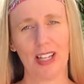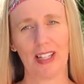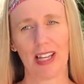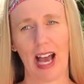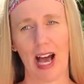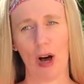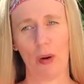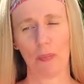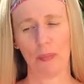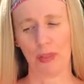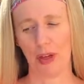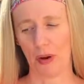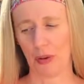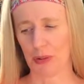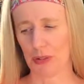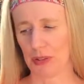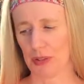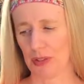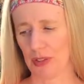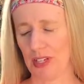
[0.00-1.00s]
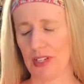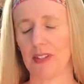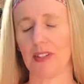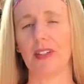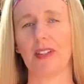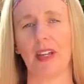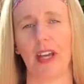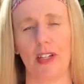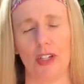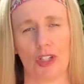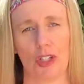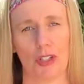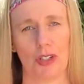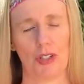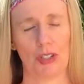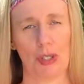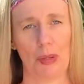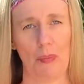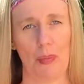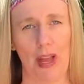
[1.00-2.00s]
to help those these
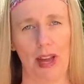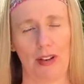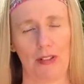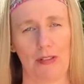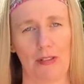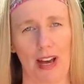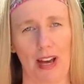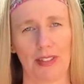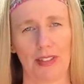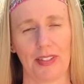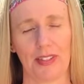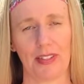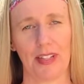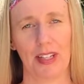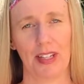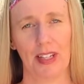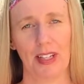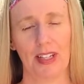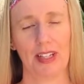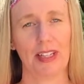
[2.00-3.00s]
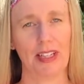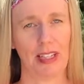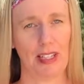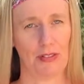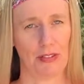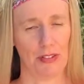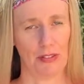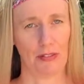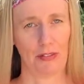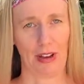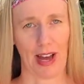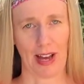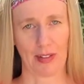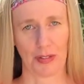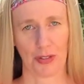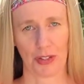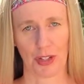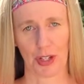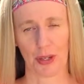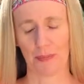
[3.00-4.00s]
intentions to manifest even
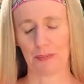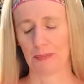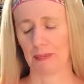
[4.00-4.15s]
faster.